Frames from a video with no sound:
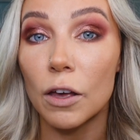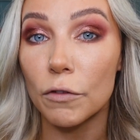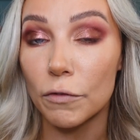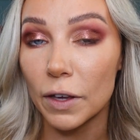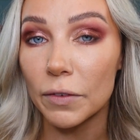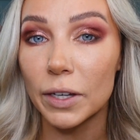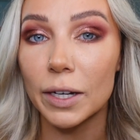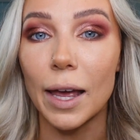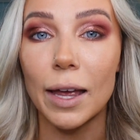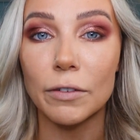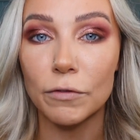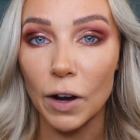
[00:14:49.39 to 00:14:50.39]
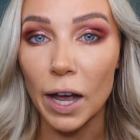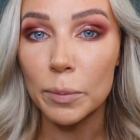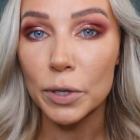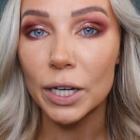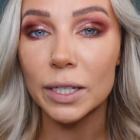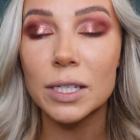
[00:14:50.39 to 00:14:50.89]
vivid and
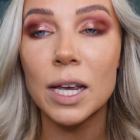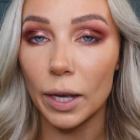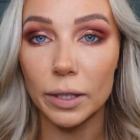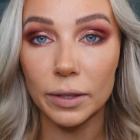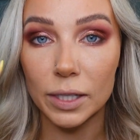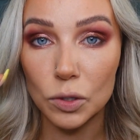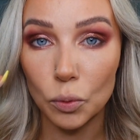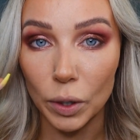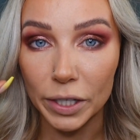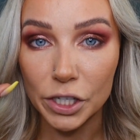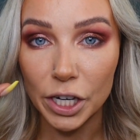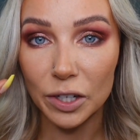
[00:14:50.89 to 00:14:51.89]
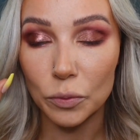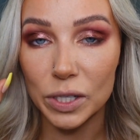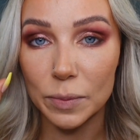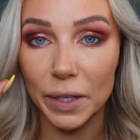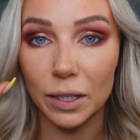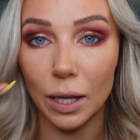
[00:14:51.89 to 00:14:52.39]
vibrant. And this white shade,
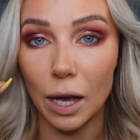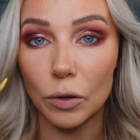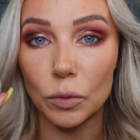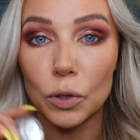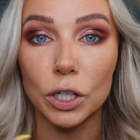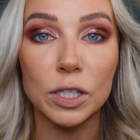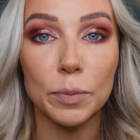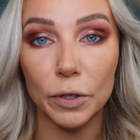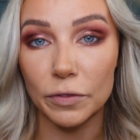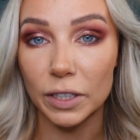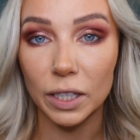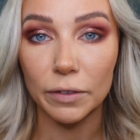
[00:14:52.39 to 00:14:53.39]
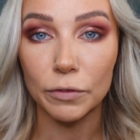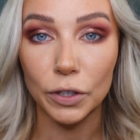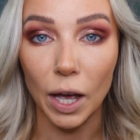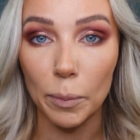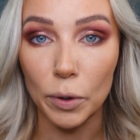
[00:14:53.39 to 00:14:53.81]
Wispy Cloud, works perfectly for that